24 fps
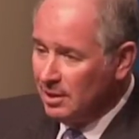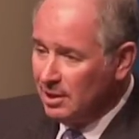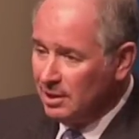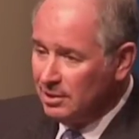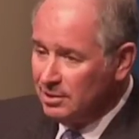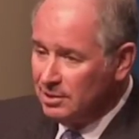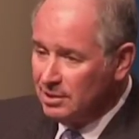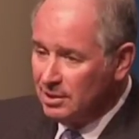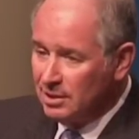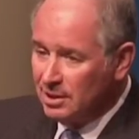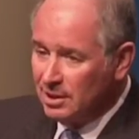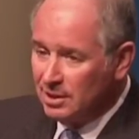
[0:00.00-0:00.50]

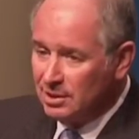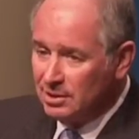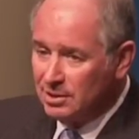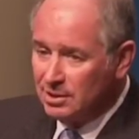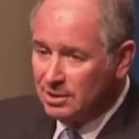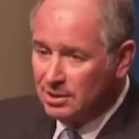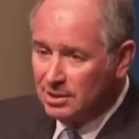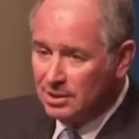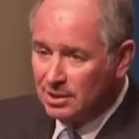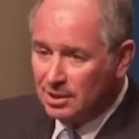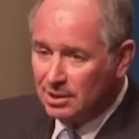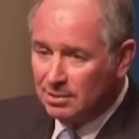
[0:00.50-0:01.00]
it's,
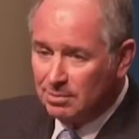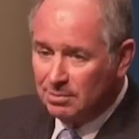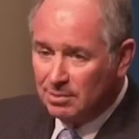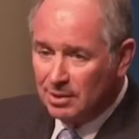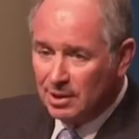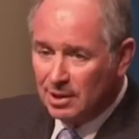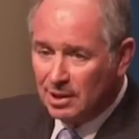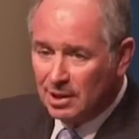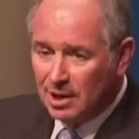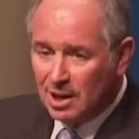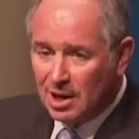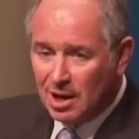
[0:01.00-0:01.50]
it's
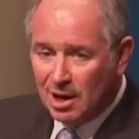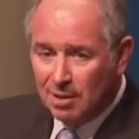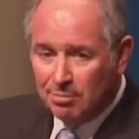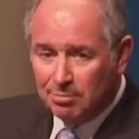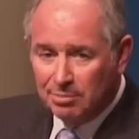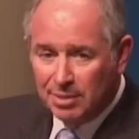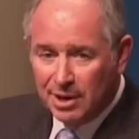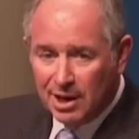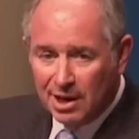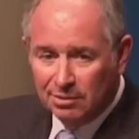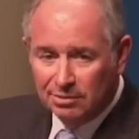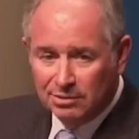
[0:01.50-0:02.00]

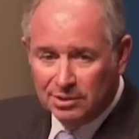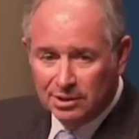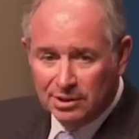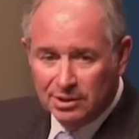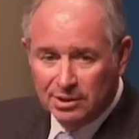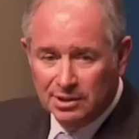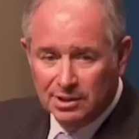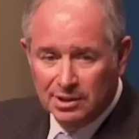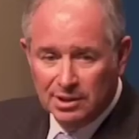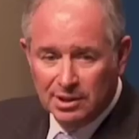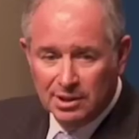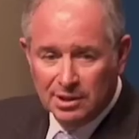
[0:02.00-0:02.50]

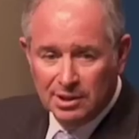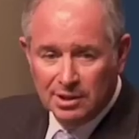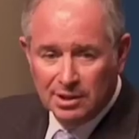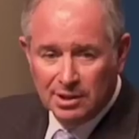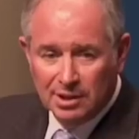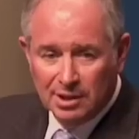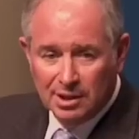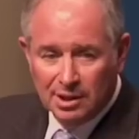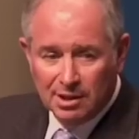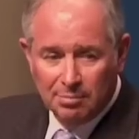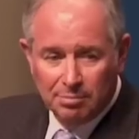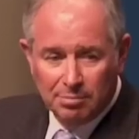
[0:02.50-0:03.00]
compounded
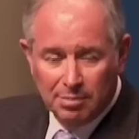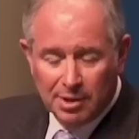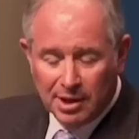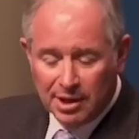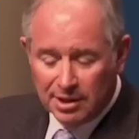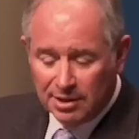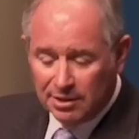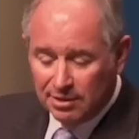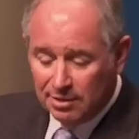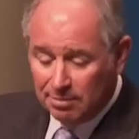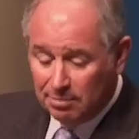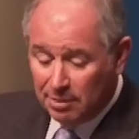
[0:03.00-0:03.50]

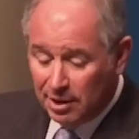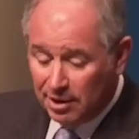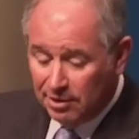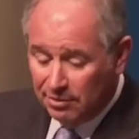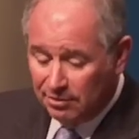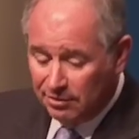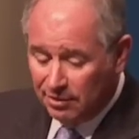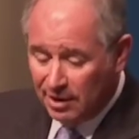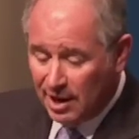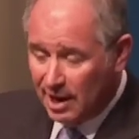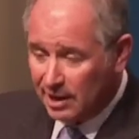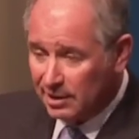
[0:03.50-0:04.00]
by, the, by the
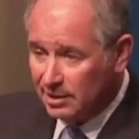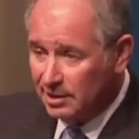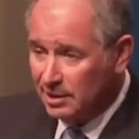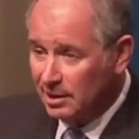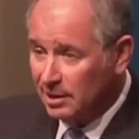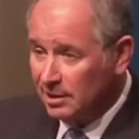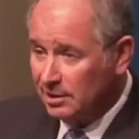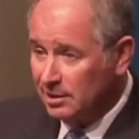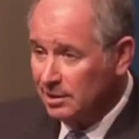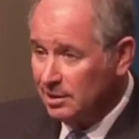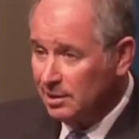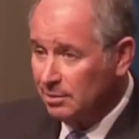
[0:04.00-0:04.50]
fact
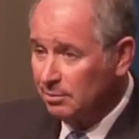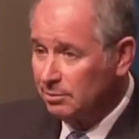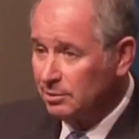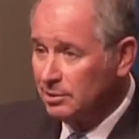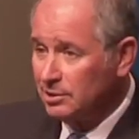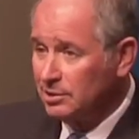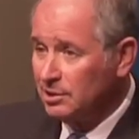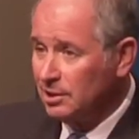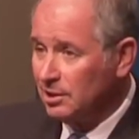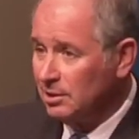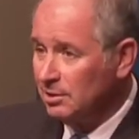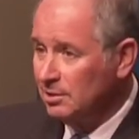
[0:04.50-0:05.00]
that there
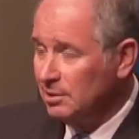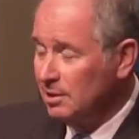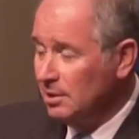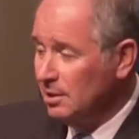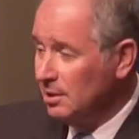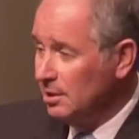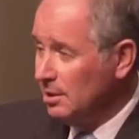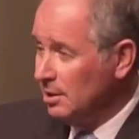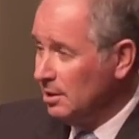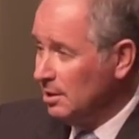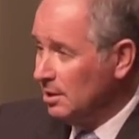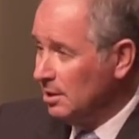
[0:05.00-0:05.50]
was a,
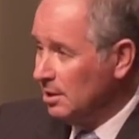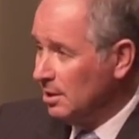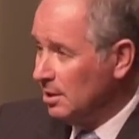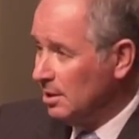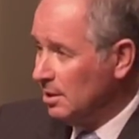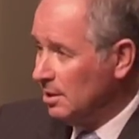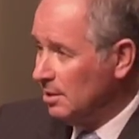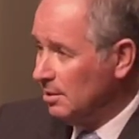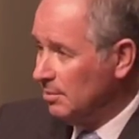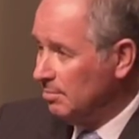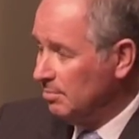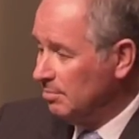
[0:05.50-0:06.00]

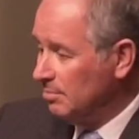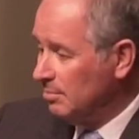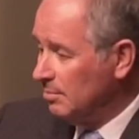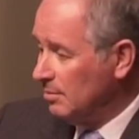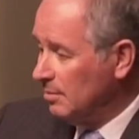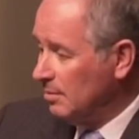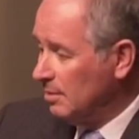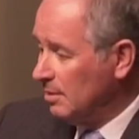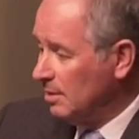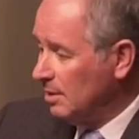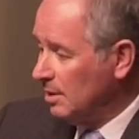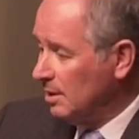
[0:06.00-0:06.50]

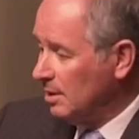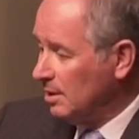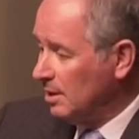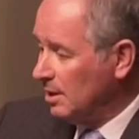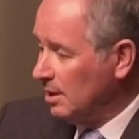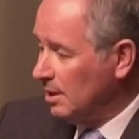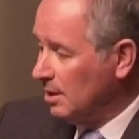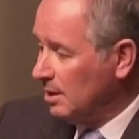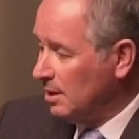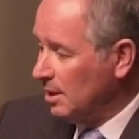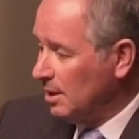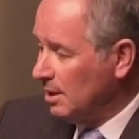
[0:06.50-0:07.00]

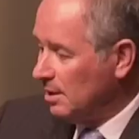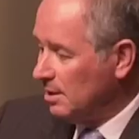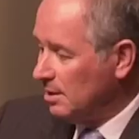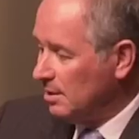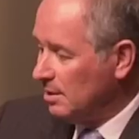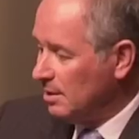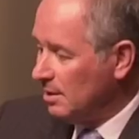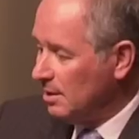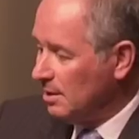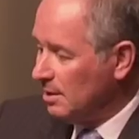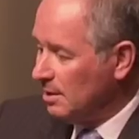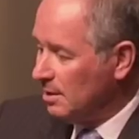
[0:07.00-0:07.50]
a, a, a
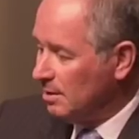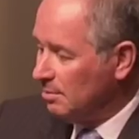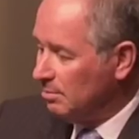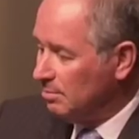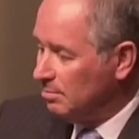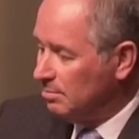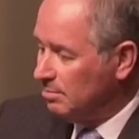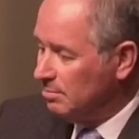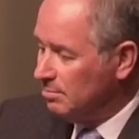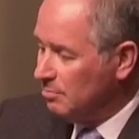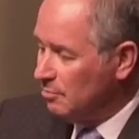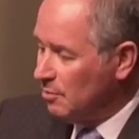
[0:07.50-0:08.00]

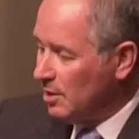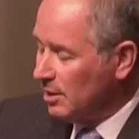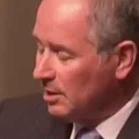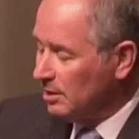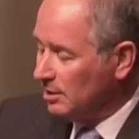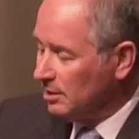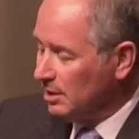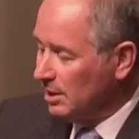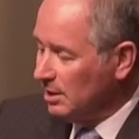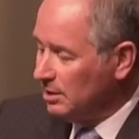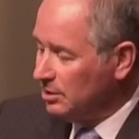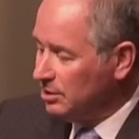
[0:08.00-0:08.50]

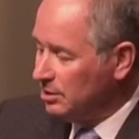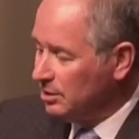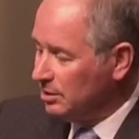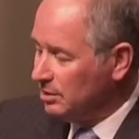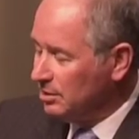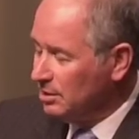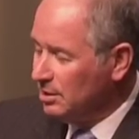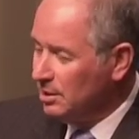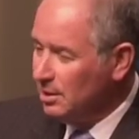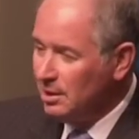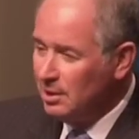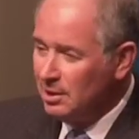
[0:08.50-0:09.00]

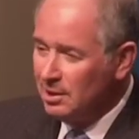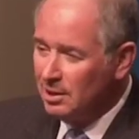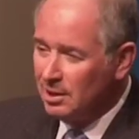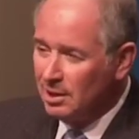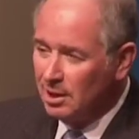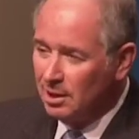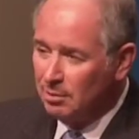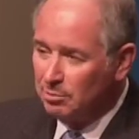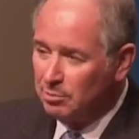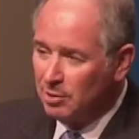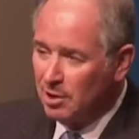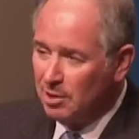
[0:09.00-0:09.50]
regulation
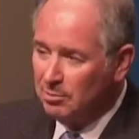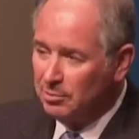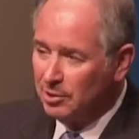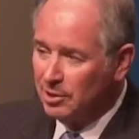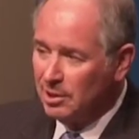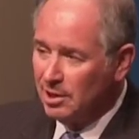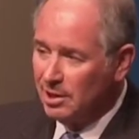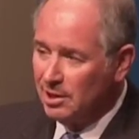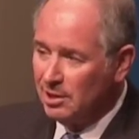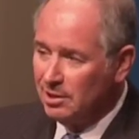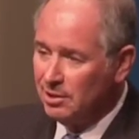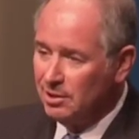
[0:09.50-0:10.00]
uh,
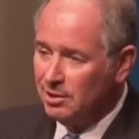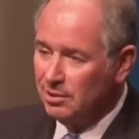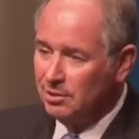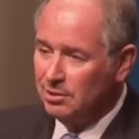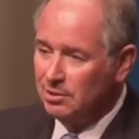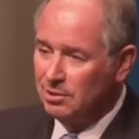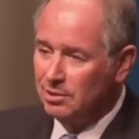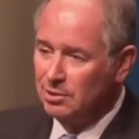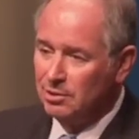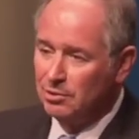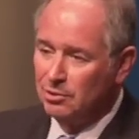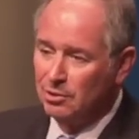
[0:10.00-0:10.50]
promulgated
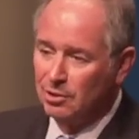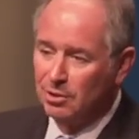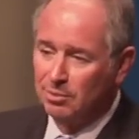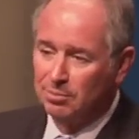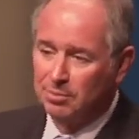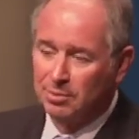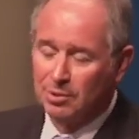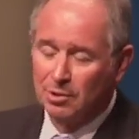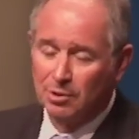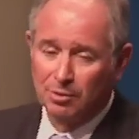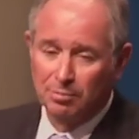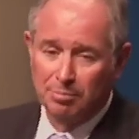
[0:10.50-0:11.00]
in
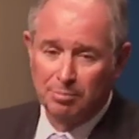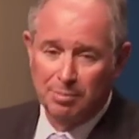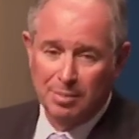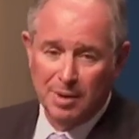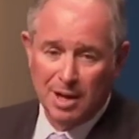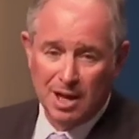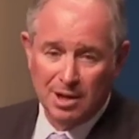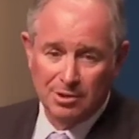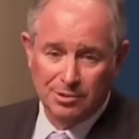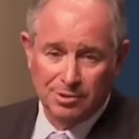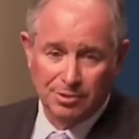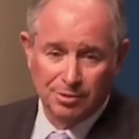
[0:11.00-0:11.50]
Europe called
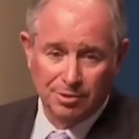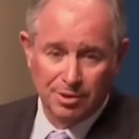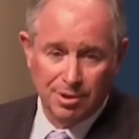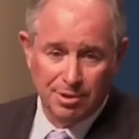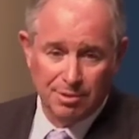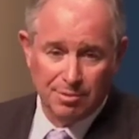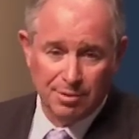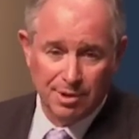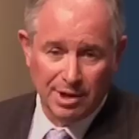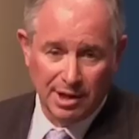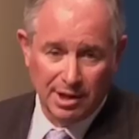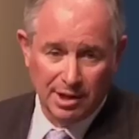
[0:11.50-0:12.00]
Basel
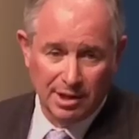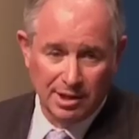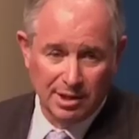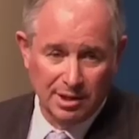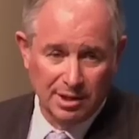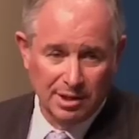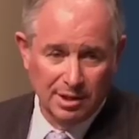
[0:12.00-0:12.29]
III.